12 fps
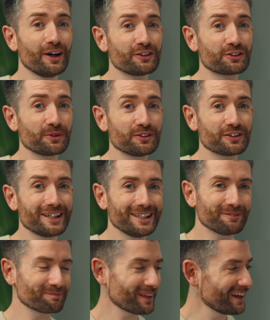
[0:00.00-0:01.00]
So you
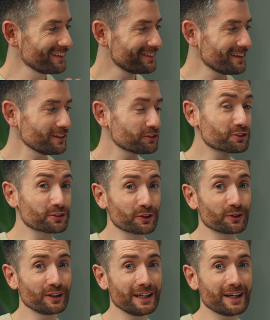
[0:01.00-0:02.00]
see, this
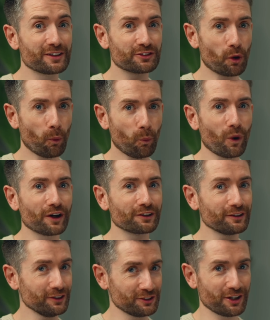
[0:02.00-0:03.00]
truly is
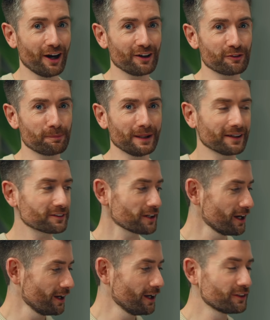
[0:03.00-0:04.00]
one tough plant,
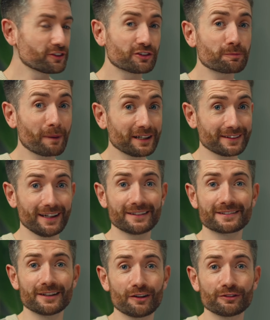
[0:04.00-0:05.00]
despite
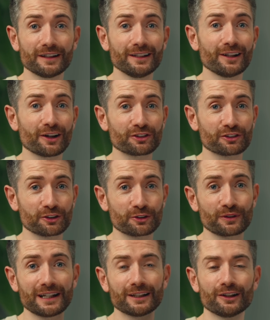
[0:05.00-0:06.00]
its lovely lush
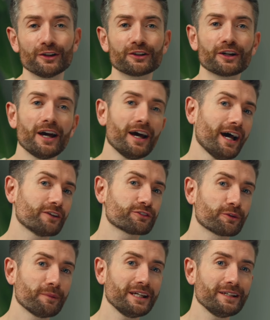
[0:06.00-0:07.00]
green look. And
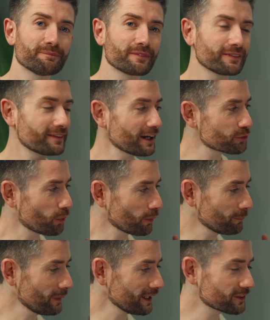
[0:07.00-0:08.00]
for me, that's
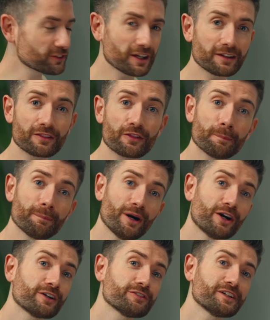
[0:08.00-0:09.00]
what makes it the
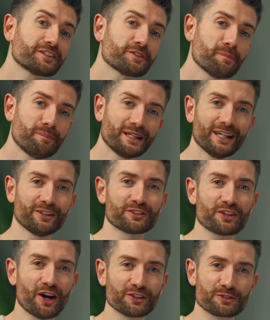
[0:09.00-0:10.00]
perfect
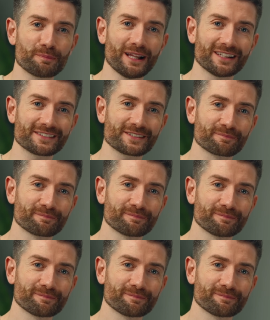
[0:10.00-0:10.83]
beginner's houseplant.